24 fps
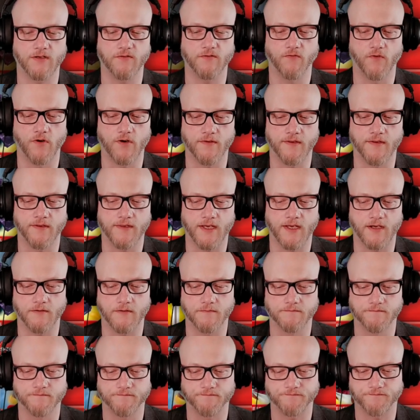worth it there.
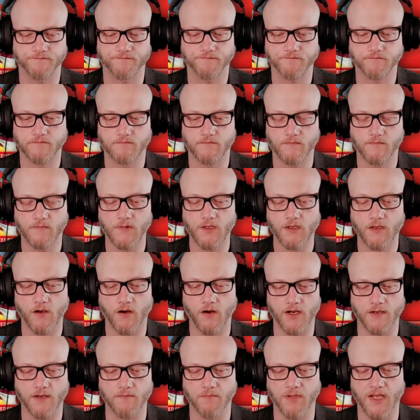All
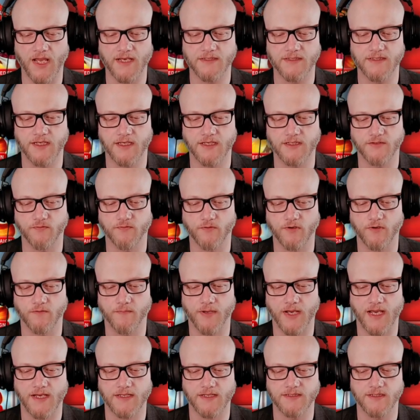right, black tickets we're going to
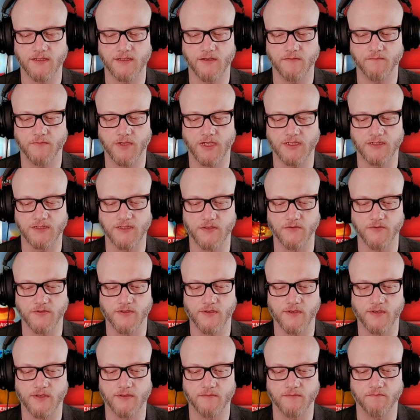pass up because those are
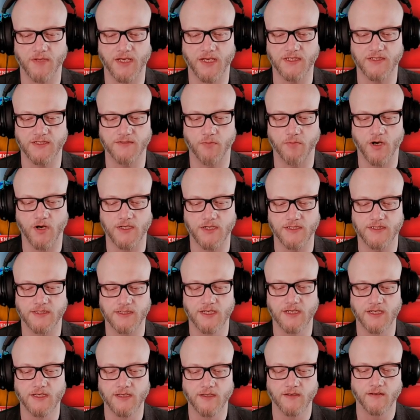the base price.
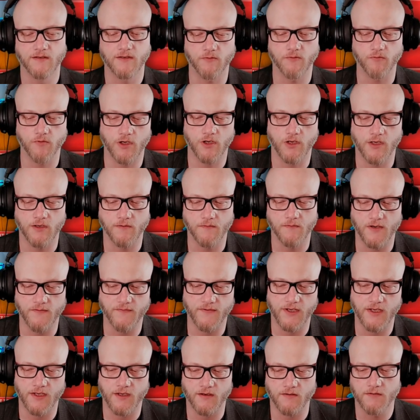Then we're going to come over
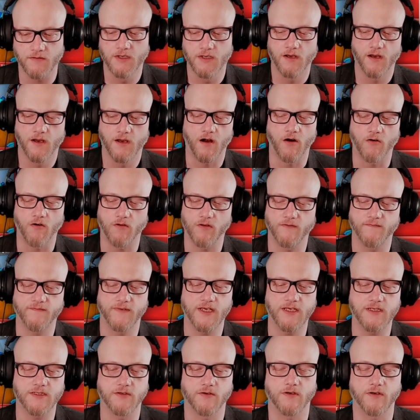here. All of
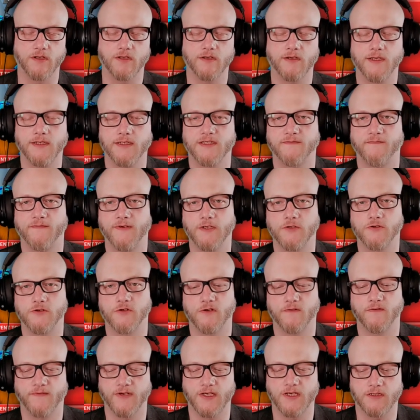these are at least featured
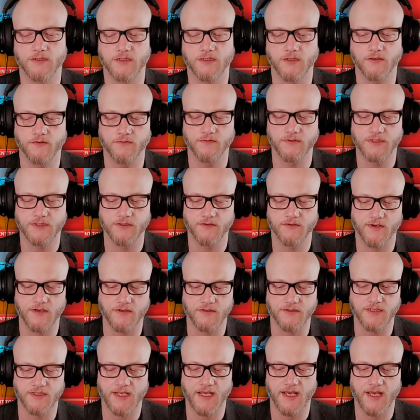event tunes, so
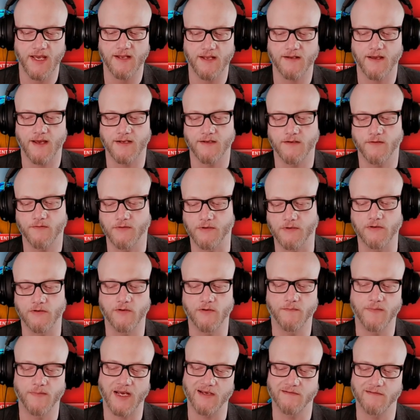there's that. I don't know
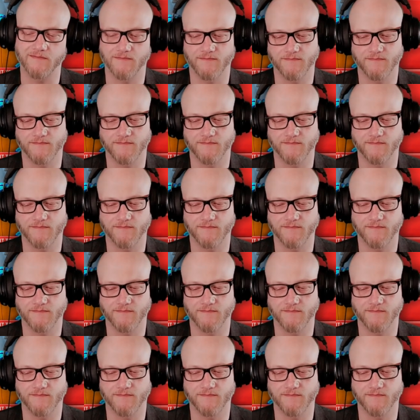about